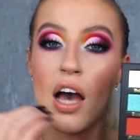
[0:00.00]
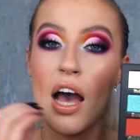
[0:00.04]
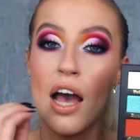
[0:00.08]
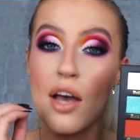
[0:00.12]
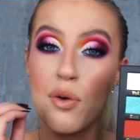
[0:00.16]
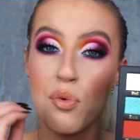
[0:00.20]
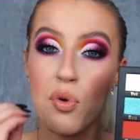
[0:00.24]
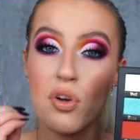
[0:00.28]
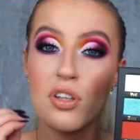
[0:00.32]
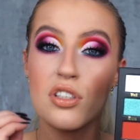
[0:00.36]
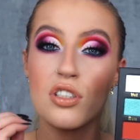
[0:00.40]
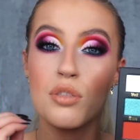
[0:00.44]

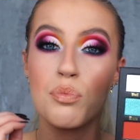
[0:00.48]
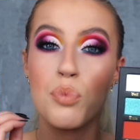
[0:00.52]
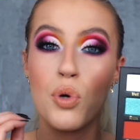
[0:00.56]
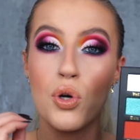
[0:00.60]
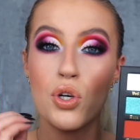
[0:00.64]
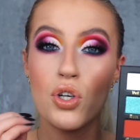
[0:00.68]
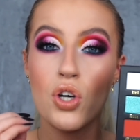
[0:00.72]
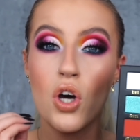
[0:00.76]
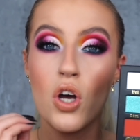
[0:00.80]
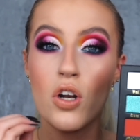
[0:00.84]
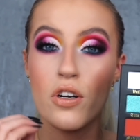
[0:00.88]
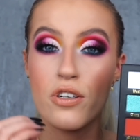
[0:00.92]
I wanted to
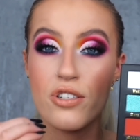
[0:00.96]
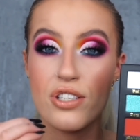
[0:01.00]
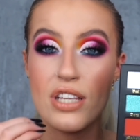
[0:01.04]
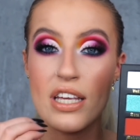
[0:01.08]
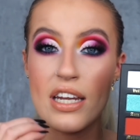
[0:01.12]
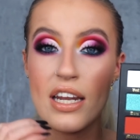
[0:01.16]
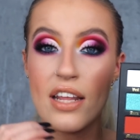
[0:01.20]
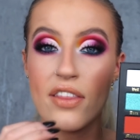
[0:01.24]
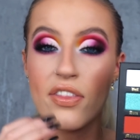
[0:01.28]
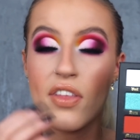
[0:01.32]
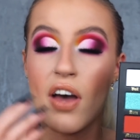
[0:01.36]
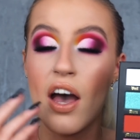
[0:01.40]
put colors
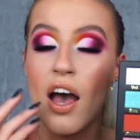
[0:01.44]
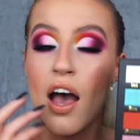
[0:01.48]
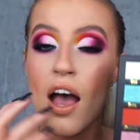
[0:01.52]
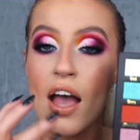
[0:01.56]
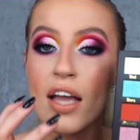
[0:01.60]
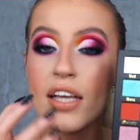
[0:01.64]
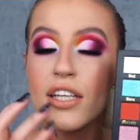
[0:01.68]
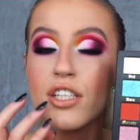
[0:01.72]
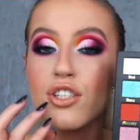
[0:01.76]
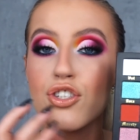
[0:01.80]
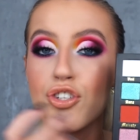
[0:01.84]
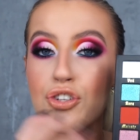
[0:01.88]
in it that
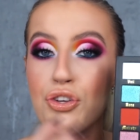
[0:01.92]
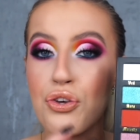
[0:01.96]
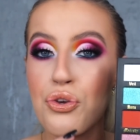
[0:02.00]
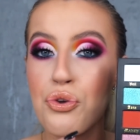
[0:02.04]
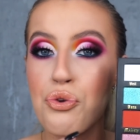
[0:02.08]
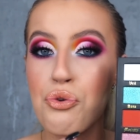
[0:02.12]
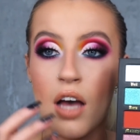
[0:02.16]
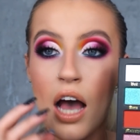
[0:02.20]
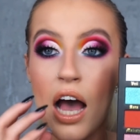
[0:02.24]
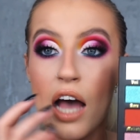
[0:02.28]
I knew.